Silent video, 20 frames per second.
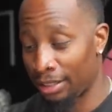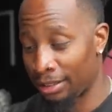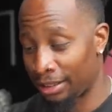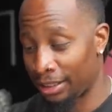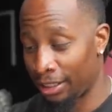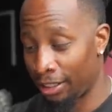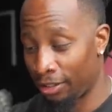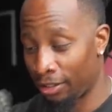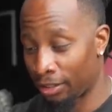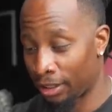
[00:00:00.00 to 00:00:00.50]
and
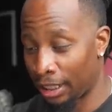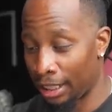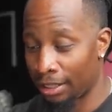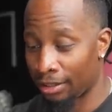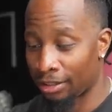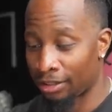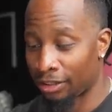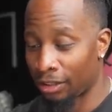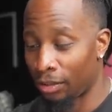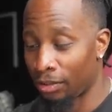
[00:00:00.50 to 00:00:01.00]
tell you, okay?
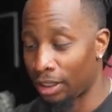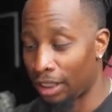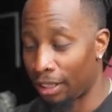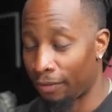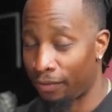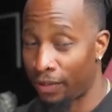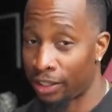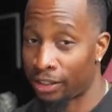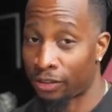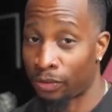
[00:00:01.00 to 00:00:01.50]
The Sony
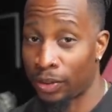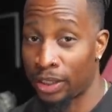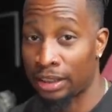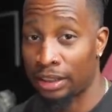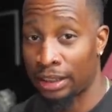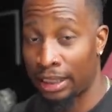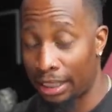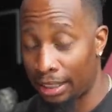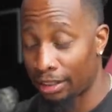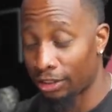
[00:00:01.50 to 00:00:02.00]
FX3
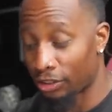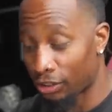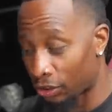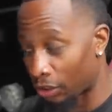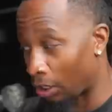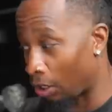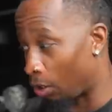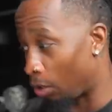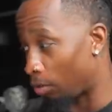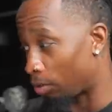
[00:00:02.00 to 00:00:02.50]
is getting
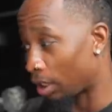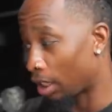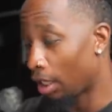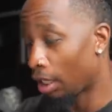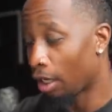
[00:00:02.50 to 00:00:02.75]
sold